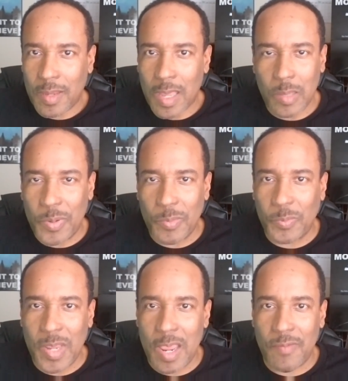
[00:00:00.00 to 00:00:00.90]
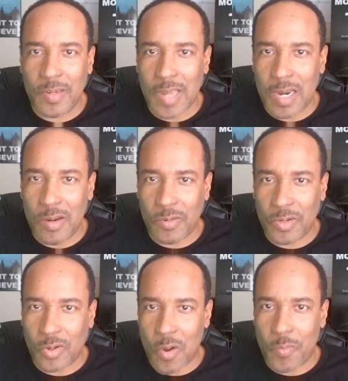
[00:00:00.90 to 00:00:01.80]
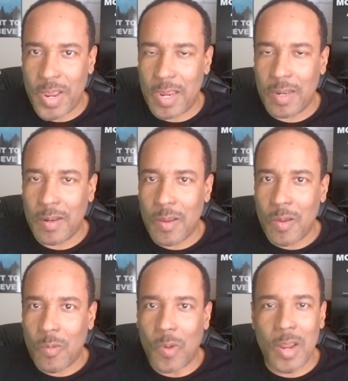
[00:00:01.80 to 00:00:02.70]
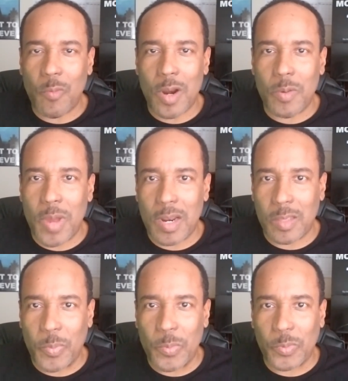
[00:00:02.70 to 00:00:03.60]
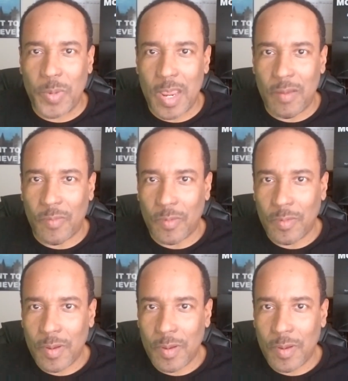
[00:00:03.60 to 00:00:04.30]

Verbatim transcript: Other people's behavior is out of your control, man. Why are you worrying about other people's behavior?